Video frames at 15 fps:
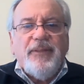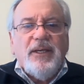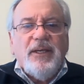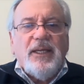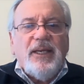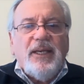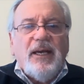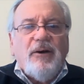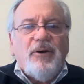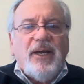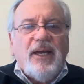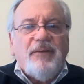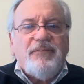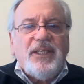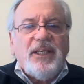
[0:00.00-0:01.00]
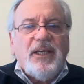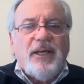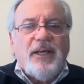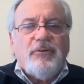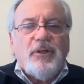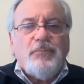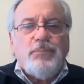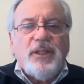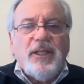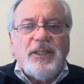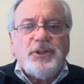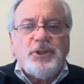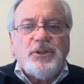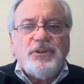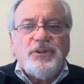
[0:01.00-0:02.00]
And now I have the honor and
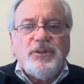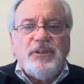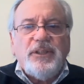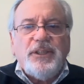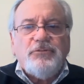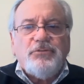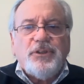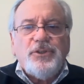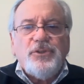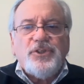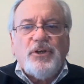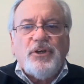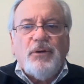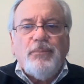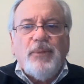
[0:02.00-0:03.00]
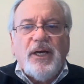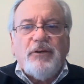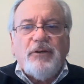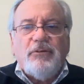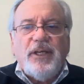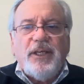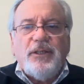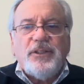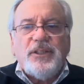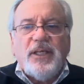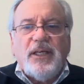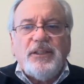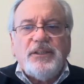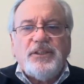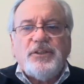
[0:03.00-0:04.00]
pleasure to introduce our moderator,
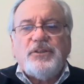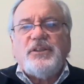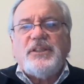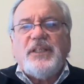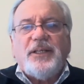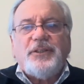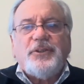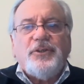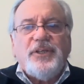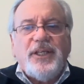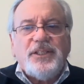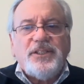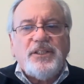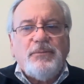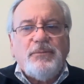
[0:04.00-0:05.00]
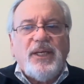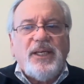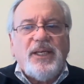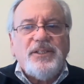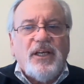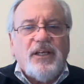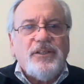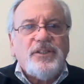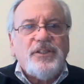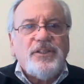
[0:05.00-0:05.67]
Dr. Nancy Maizels